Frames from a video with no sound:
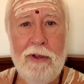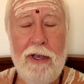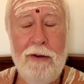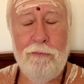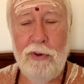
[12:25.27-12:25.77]

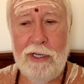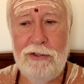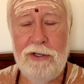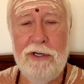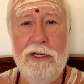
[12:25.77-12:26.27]
and
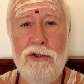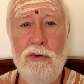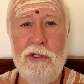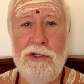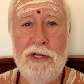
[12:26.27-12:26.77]
brings it
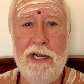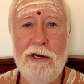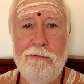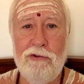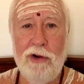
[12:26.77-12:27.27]
into a state
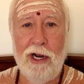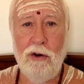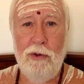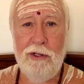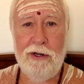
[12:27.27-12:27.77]
of
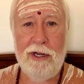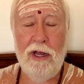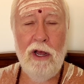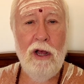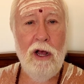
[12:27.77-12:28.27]
tranquility,
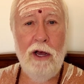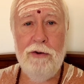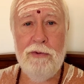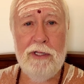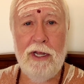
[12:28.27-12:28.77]

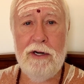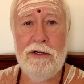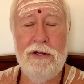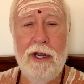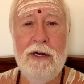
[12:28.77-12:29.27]
unrelated
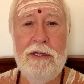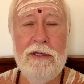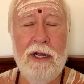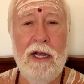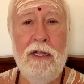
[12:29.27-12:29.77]
to
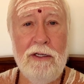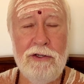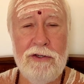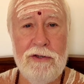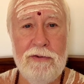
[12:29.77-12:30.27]
anything
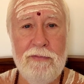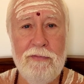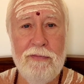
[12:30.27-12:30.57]
else,